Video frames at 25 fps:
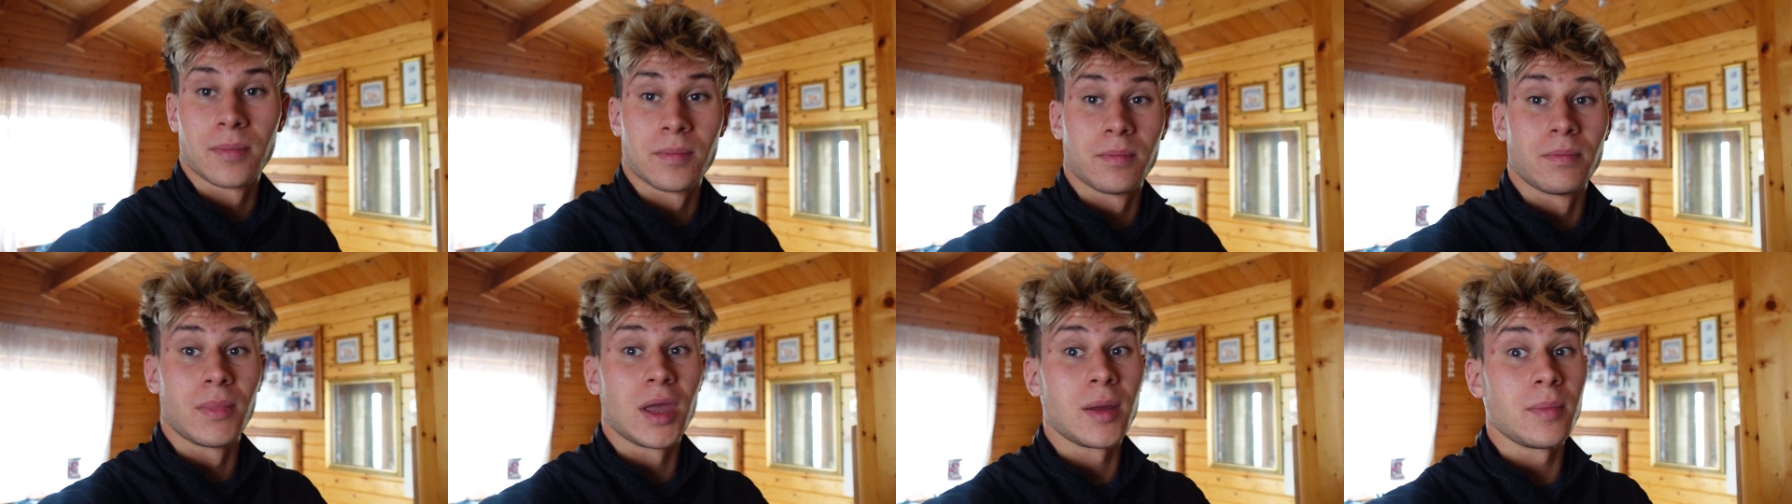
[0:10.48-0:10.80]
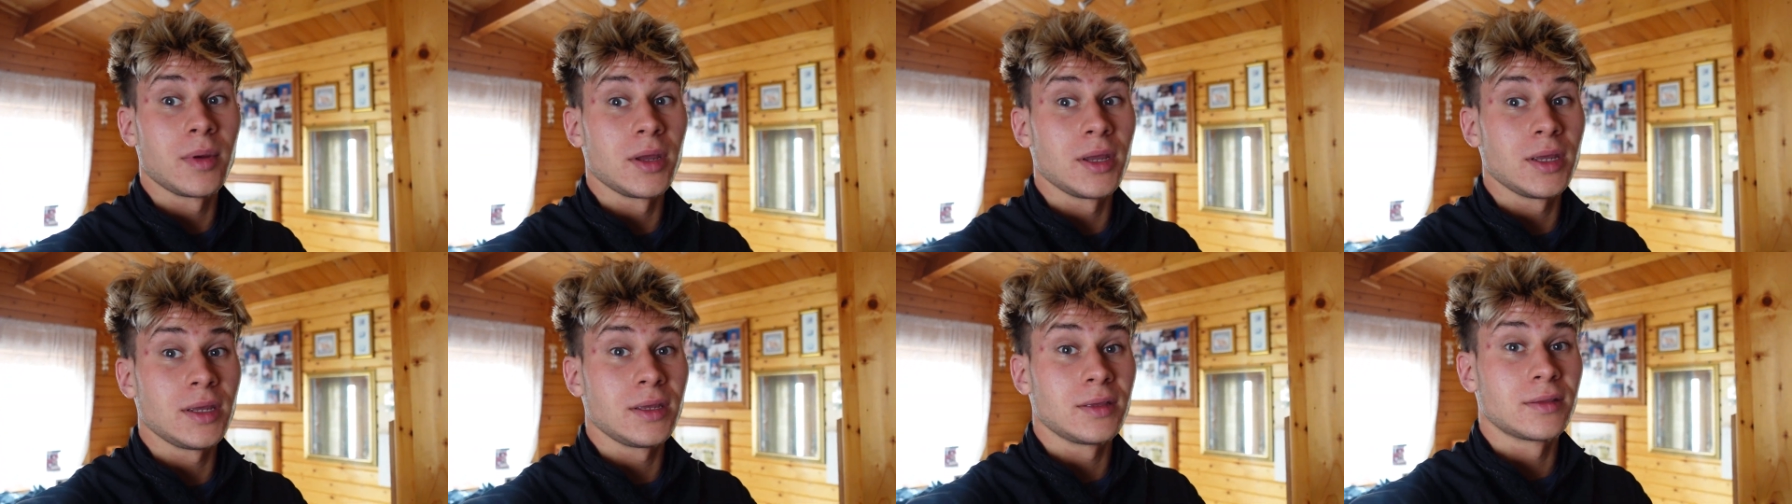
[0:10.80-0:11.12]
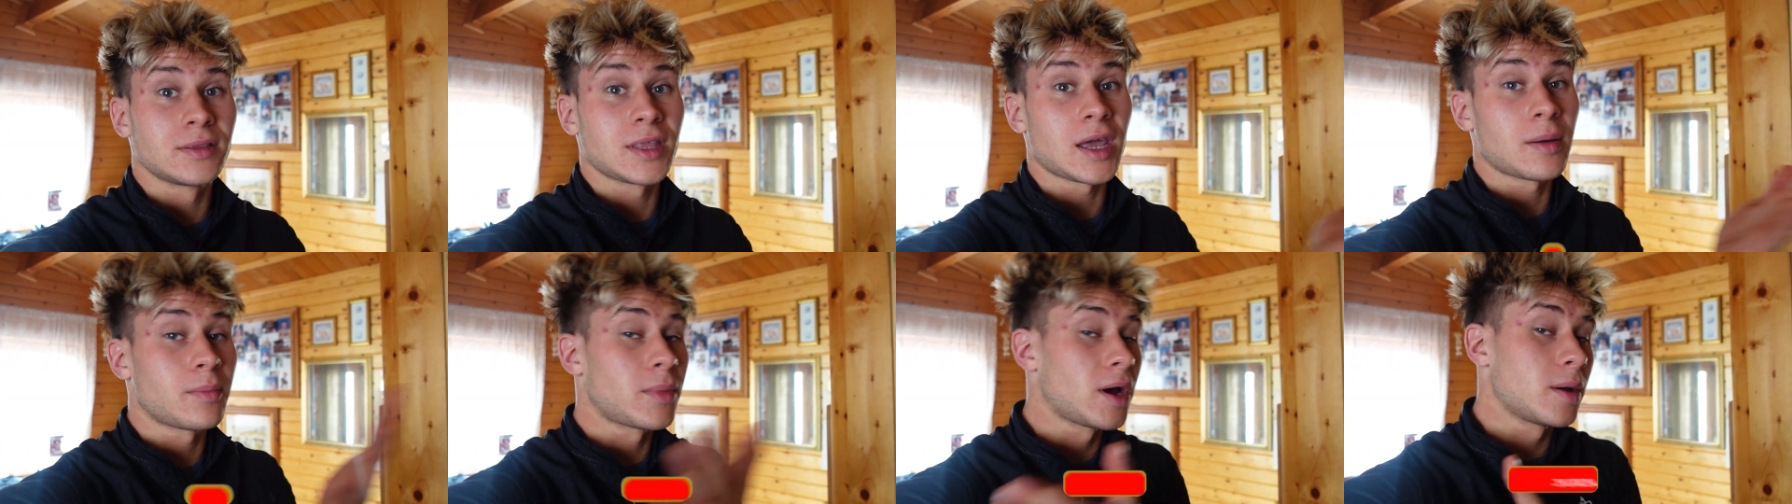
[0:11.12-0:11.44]
Maybe
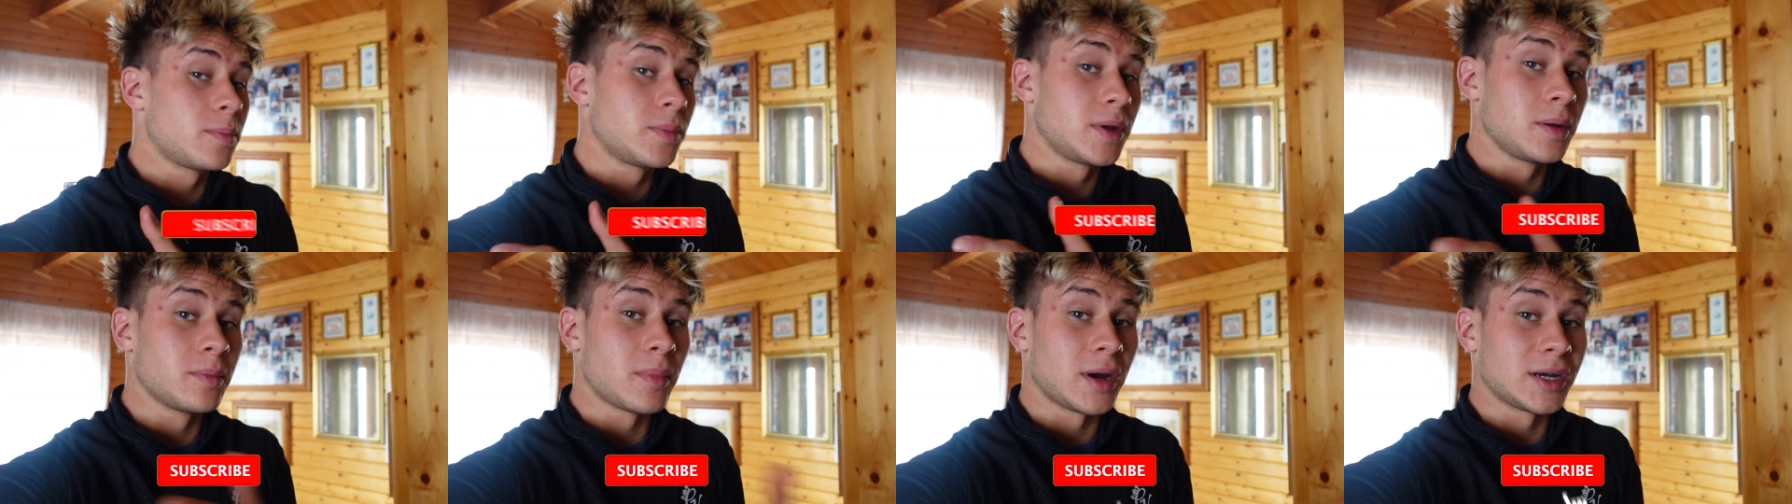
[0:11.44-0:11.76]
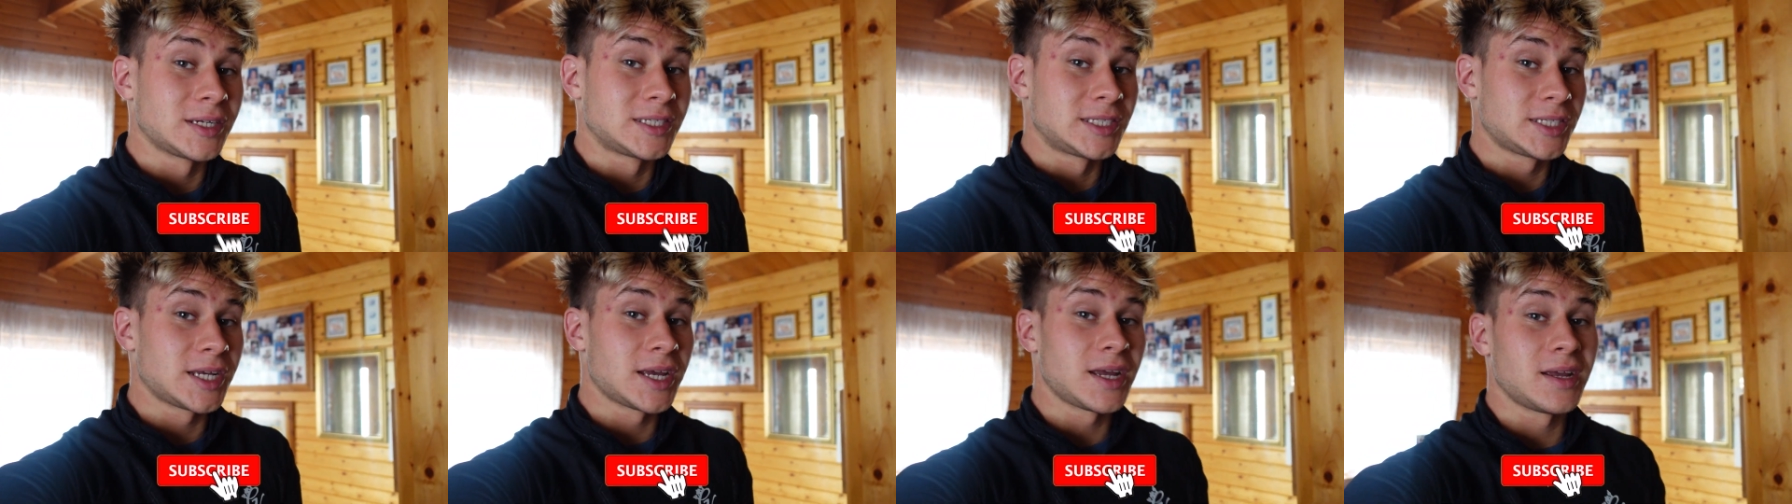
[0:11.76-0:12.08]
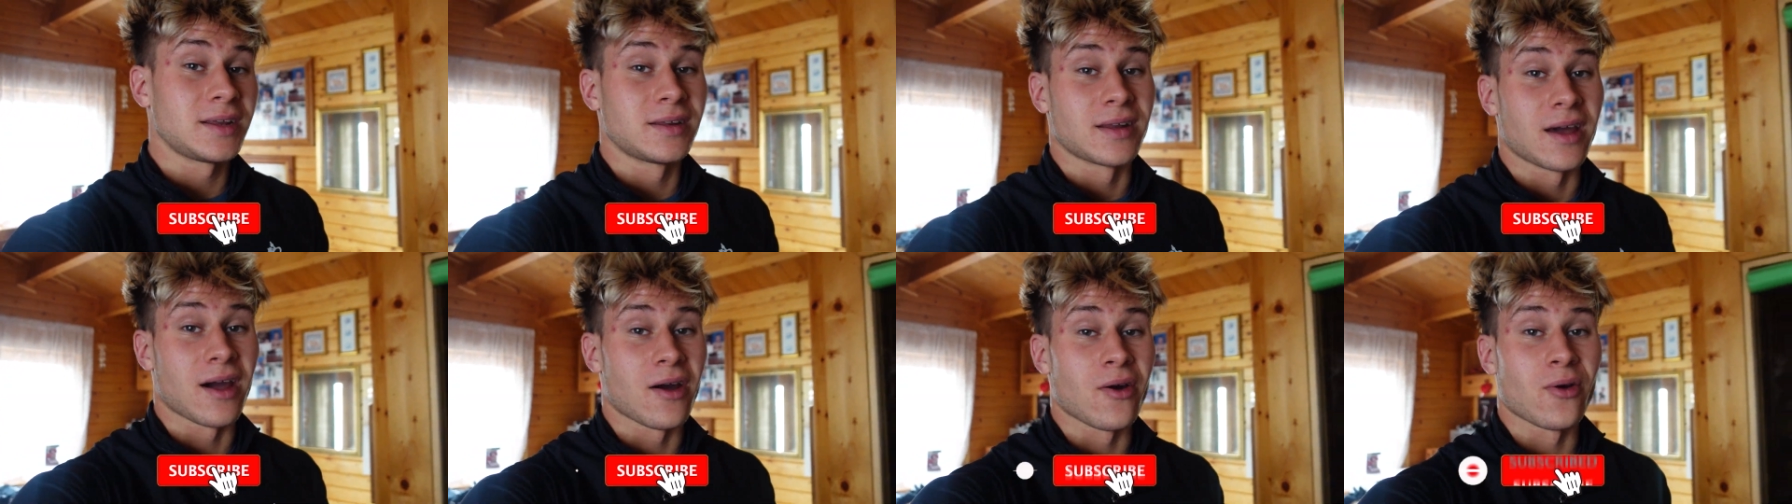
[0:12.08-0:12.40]
that might be my
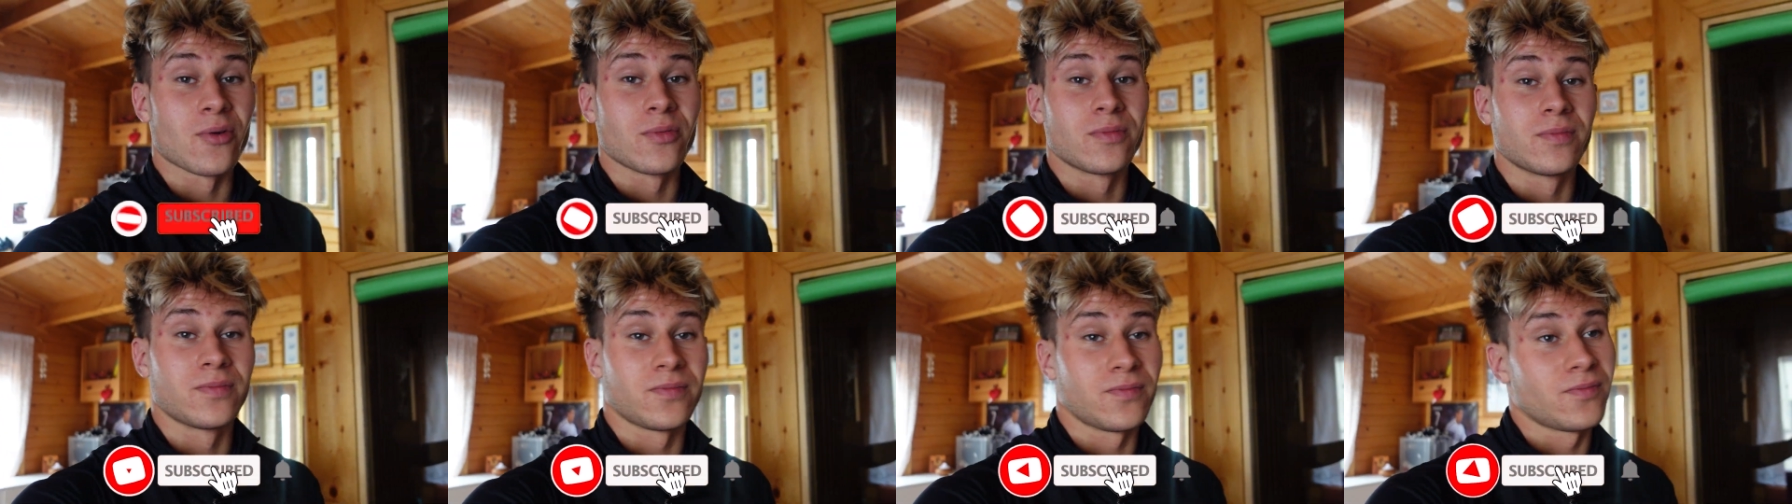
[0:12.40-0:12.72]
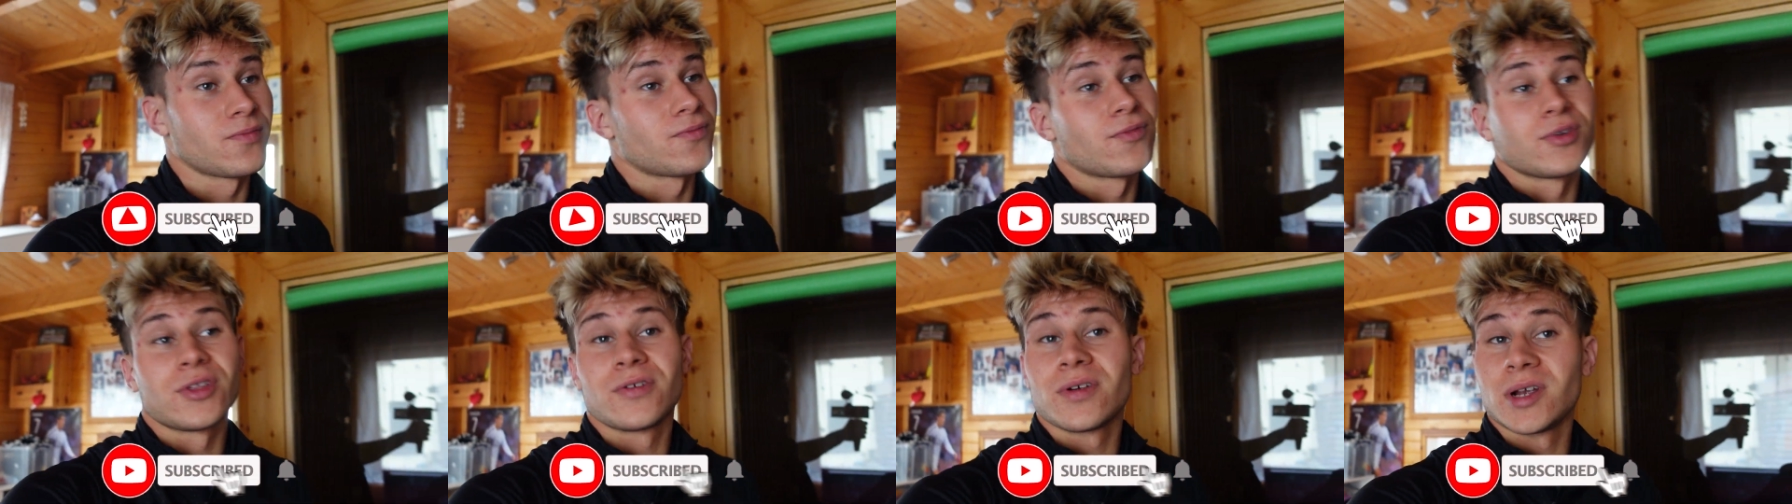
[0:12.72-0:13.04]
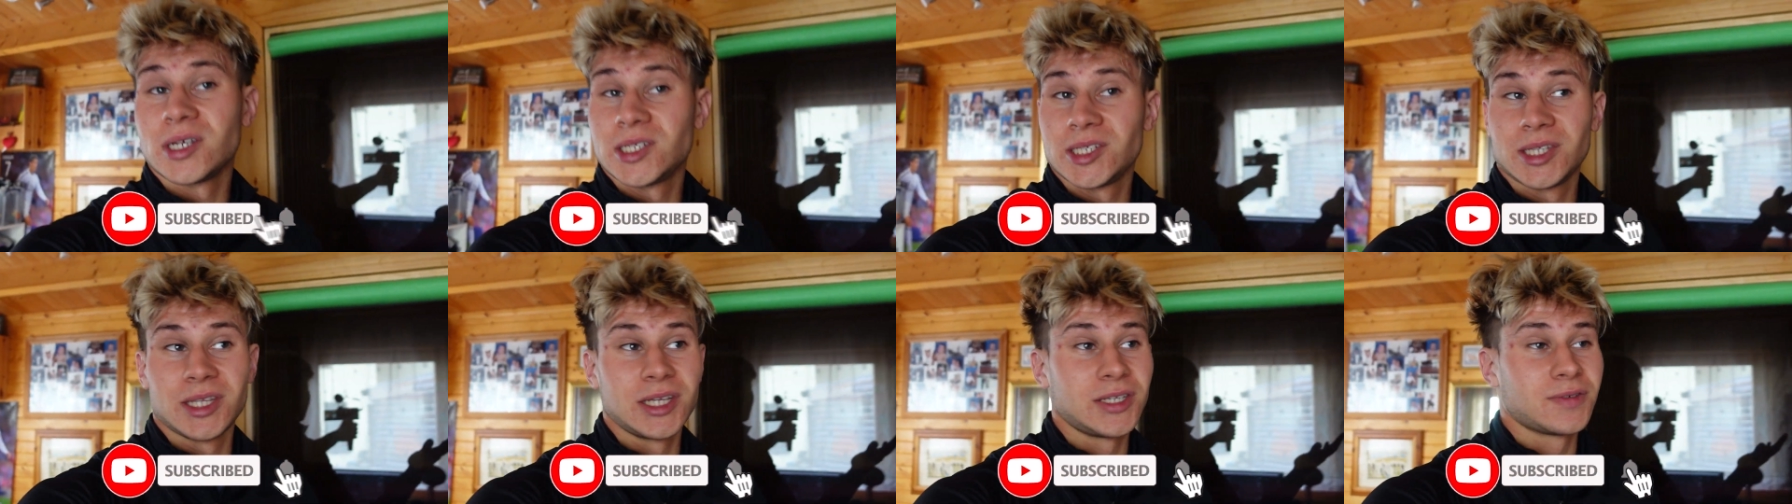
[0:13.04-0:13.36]
saying now for the
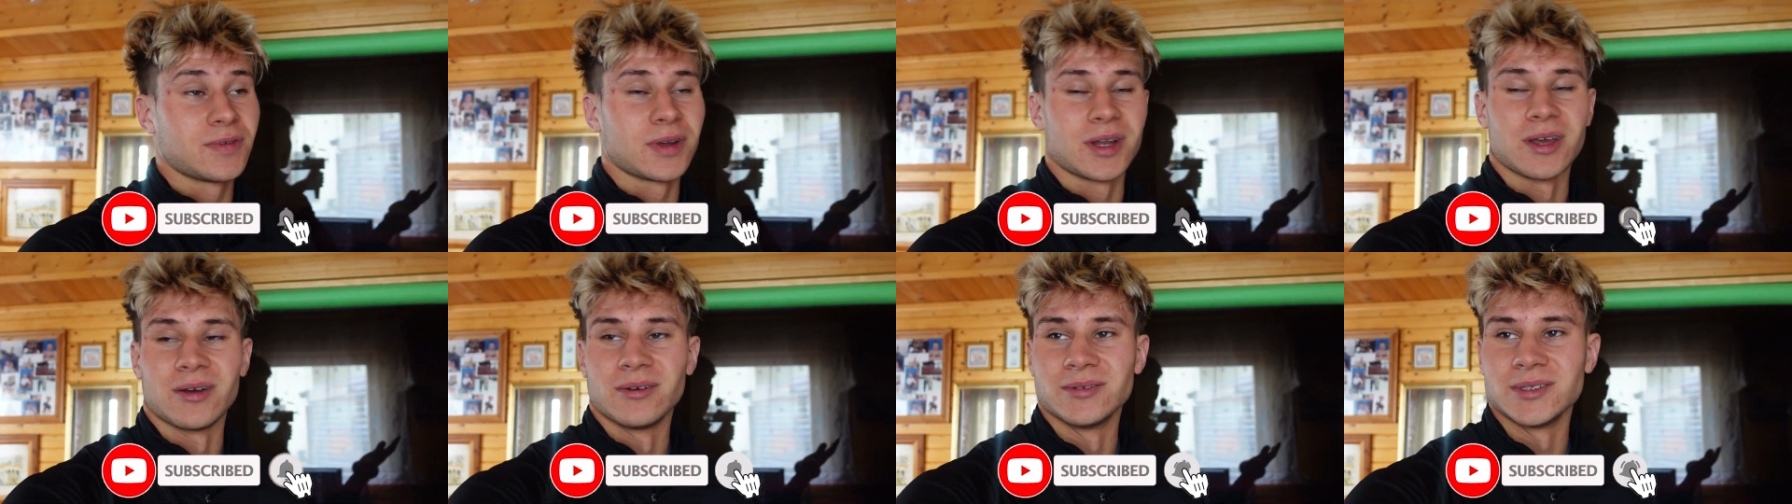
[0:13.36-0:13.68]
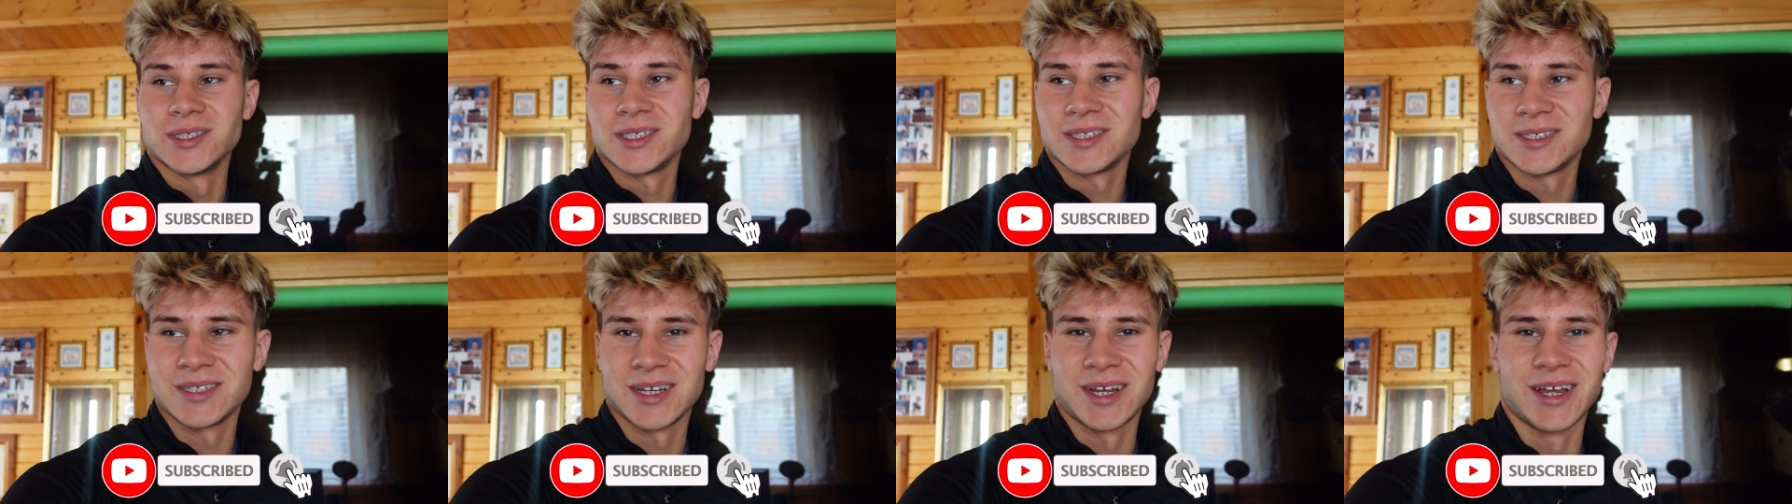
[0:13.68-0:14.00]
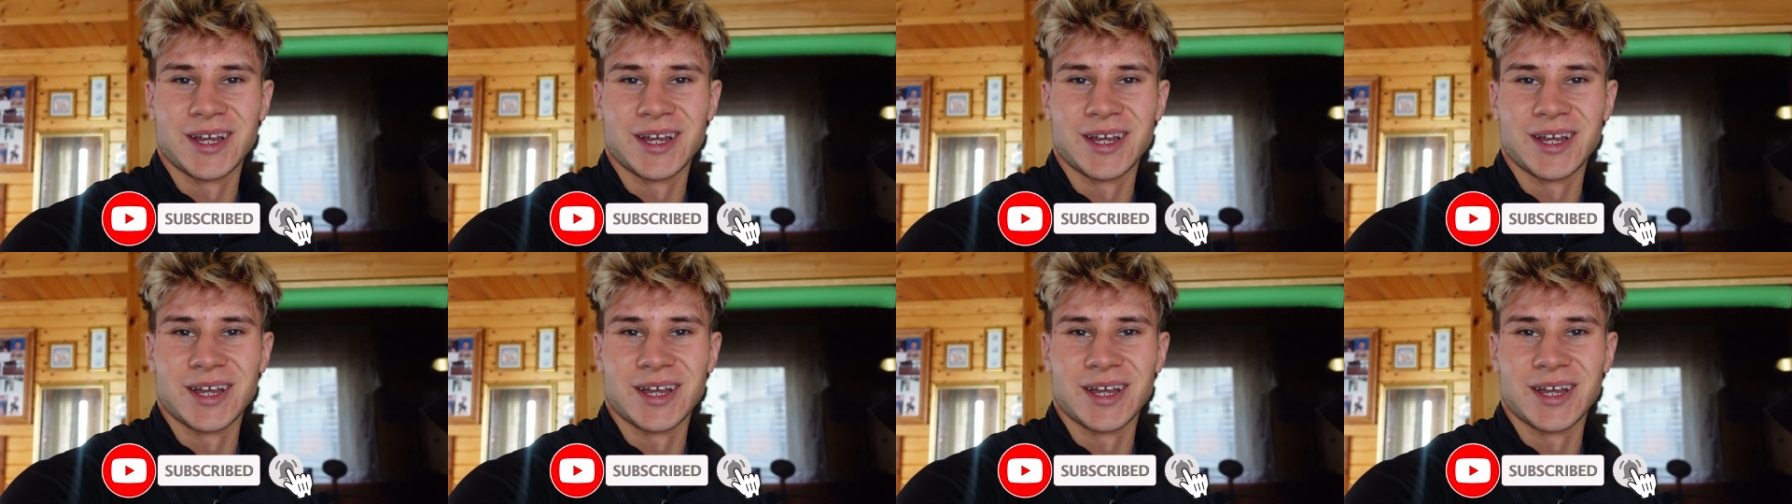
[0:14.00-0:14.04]
rest of these videos.